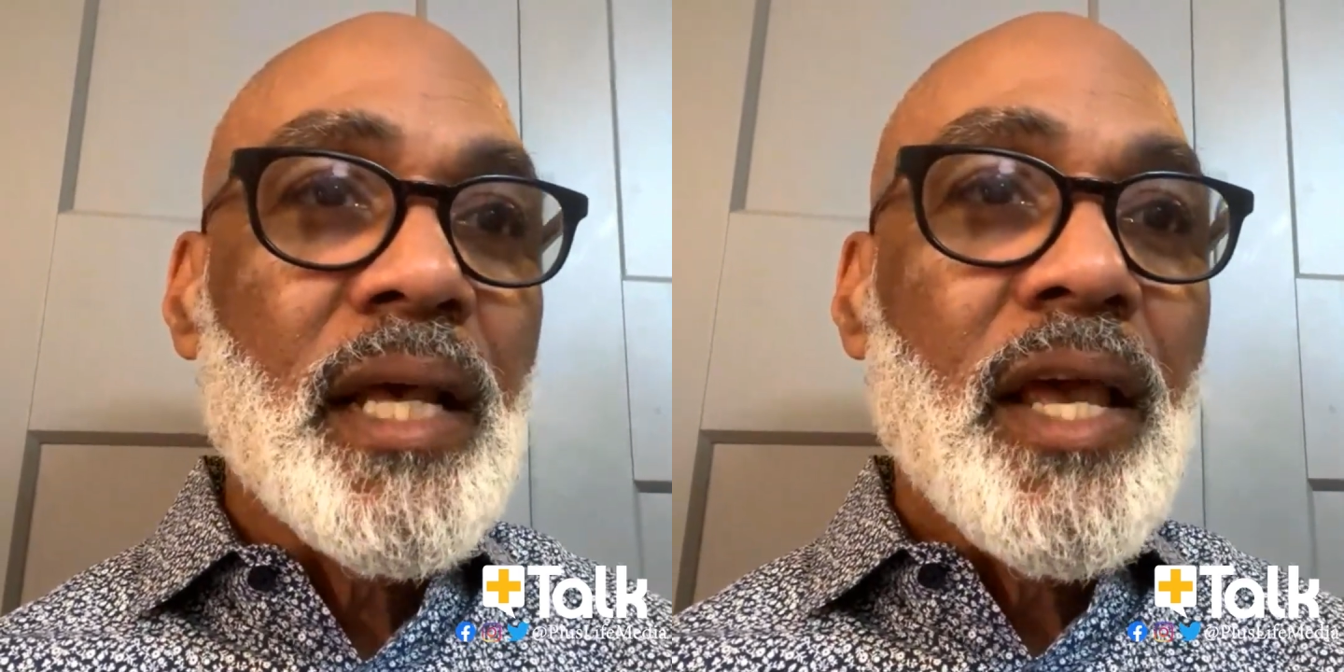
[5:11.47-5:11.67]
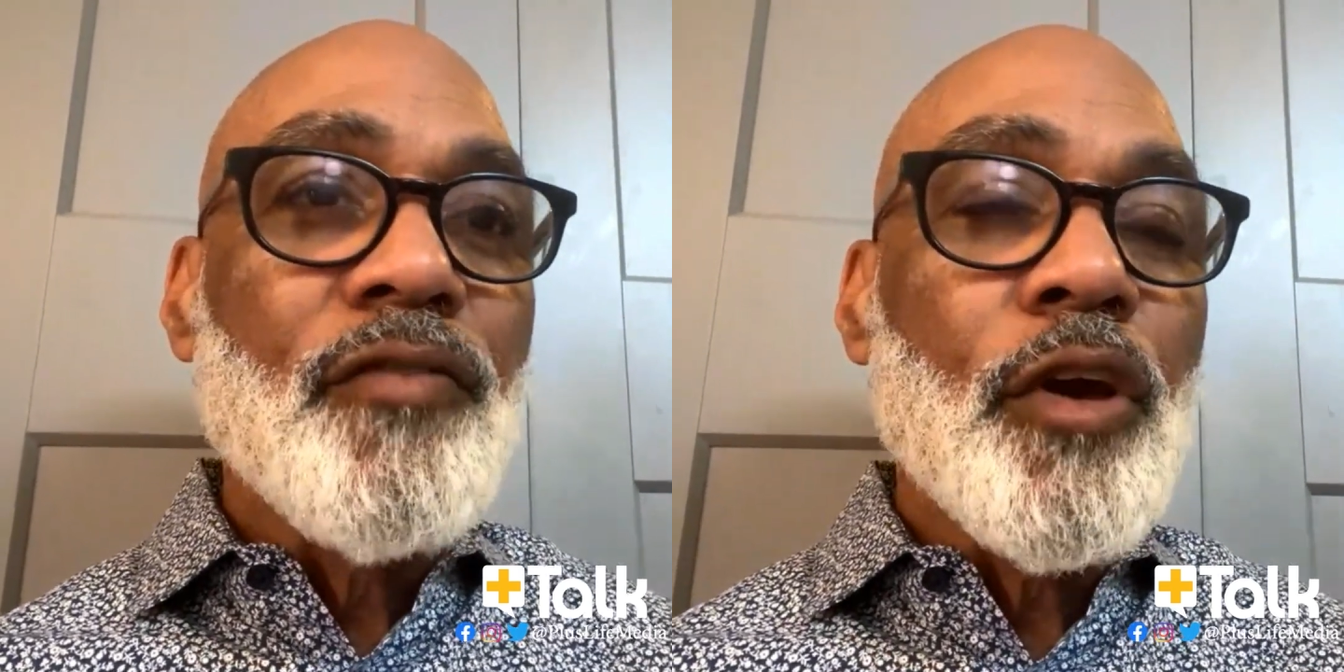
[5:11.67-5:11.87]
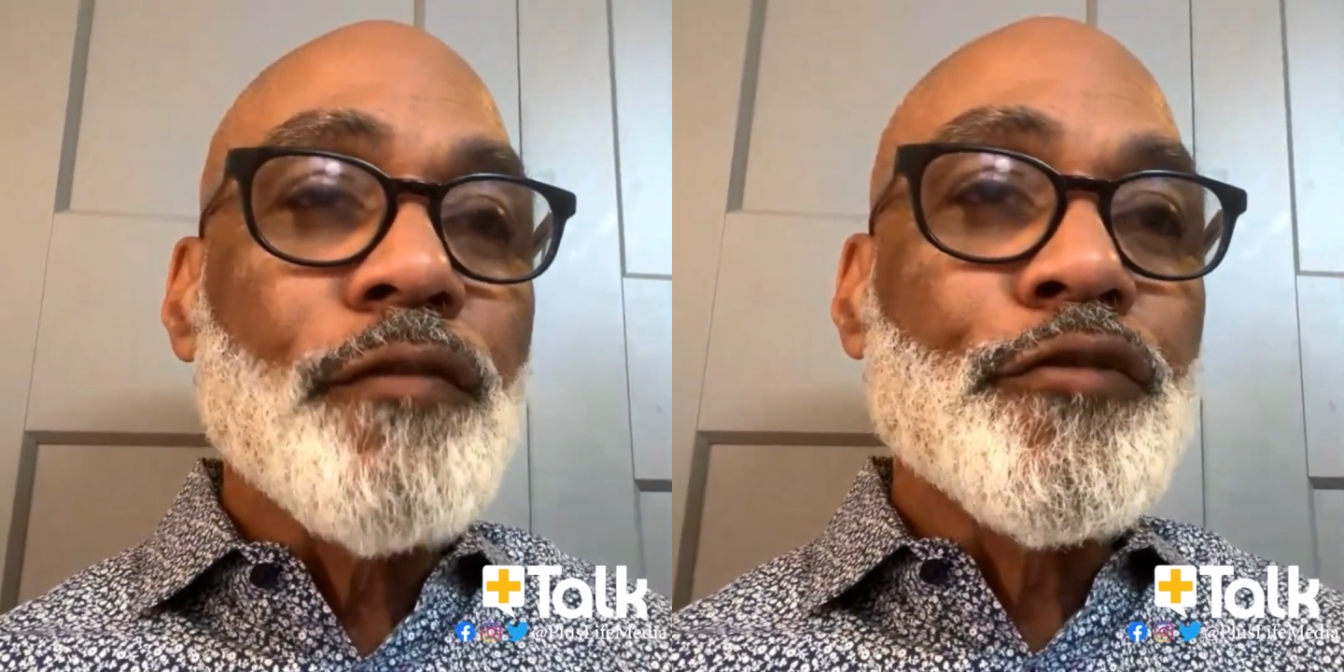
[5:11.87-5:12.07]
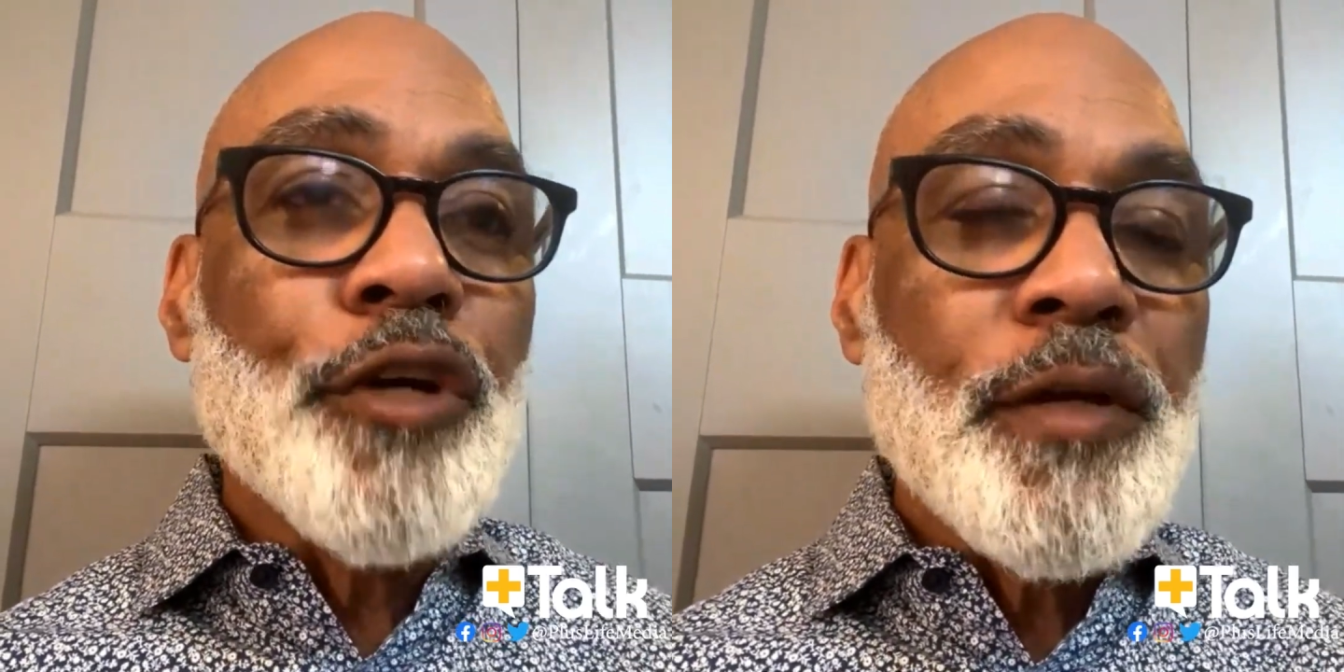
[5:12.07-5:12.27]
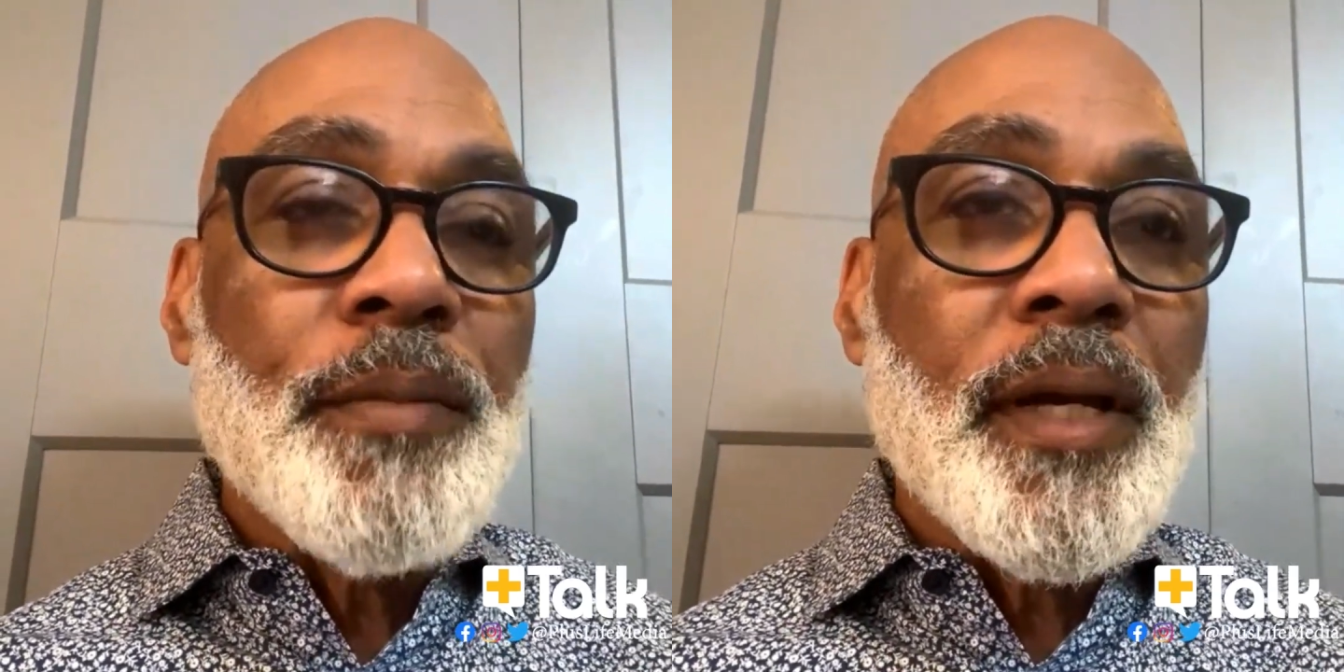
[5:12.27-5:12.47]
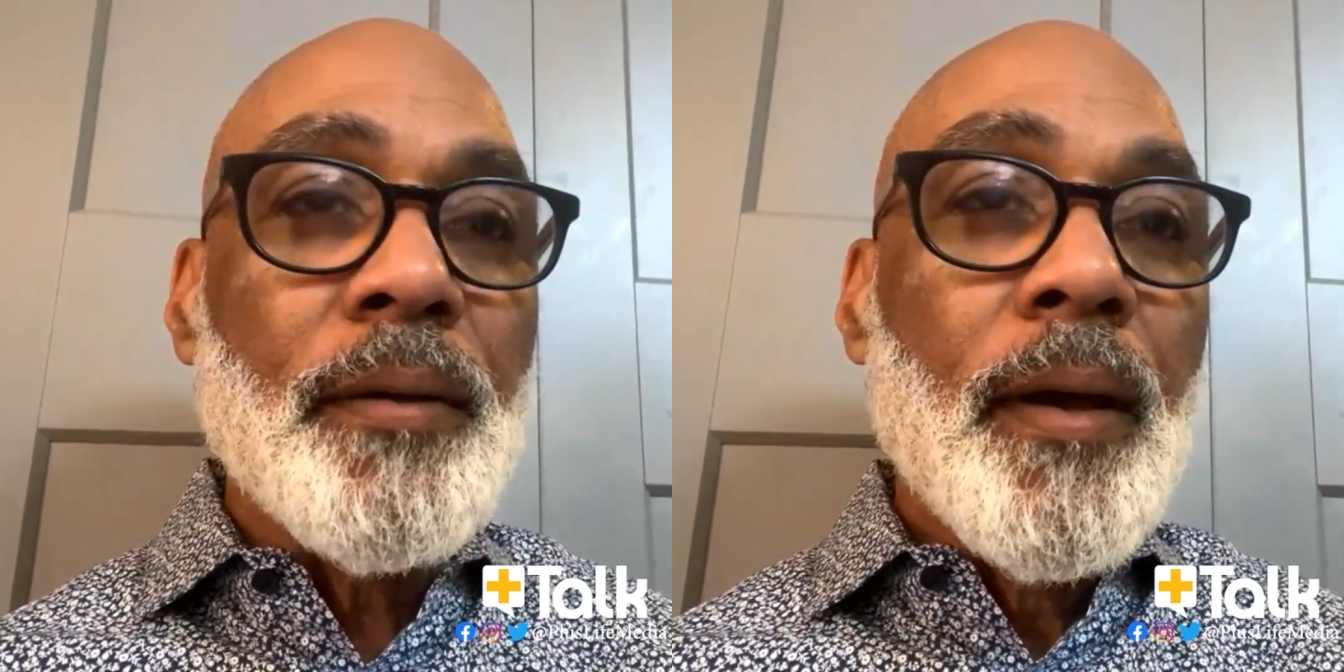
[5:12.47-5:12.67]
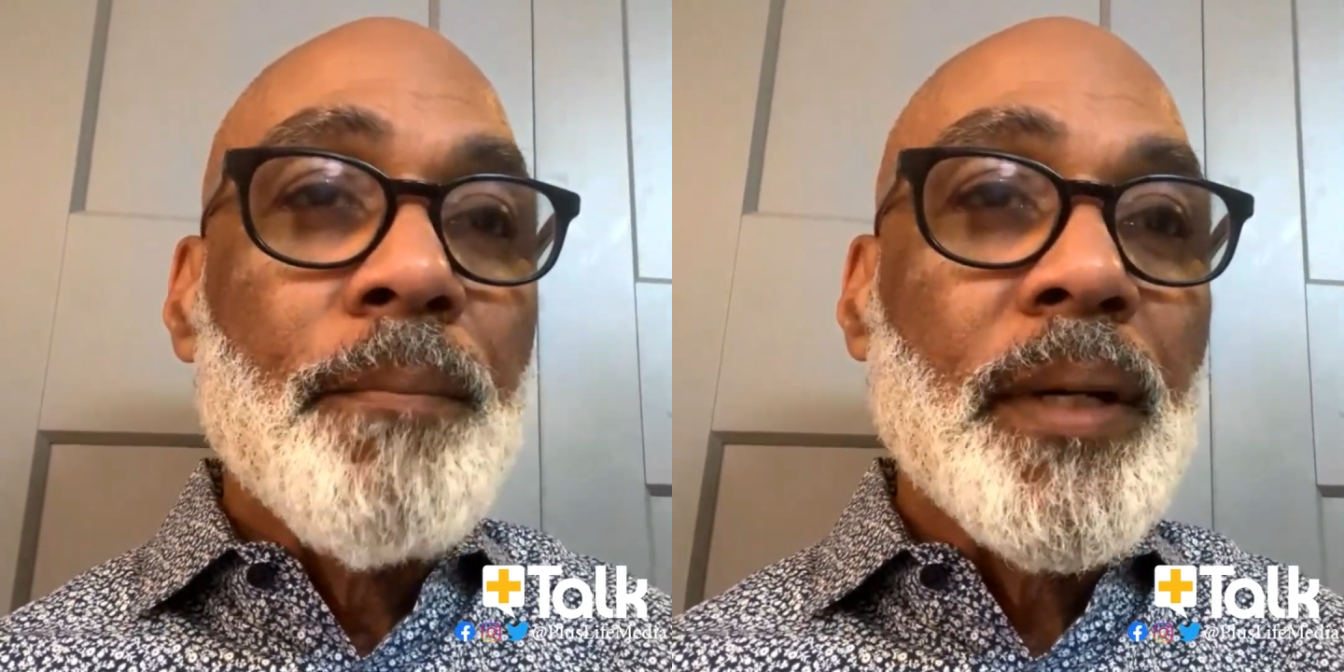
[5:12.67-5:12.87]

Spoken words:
if you have treatment